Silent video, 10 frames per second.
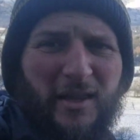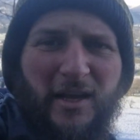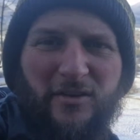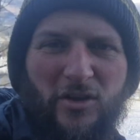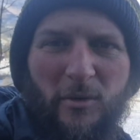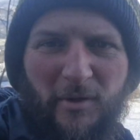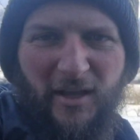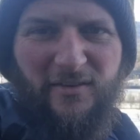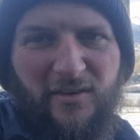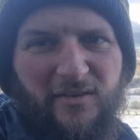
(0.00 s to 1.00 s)
because normally
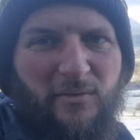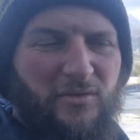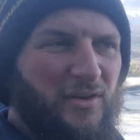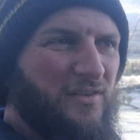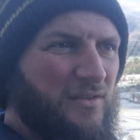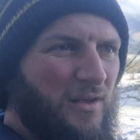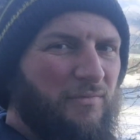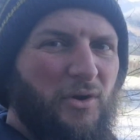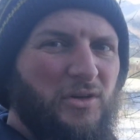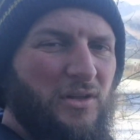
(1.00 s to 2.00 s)
Keswick seems to just
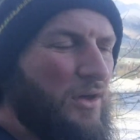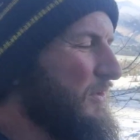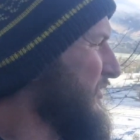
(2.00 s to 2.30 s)
avoid a lot of the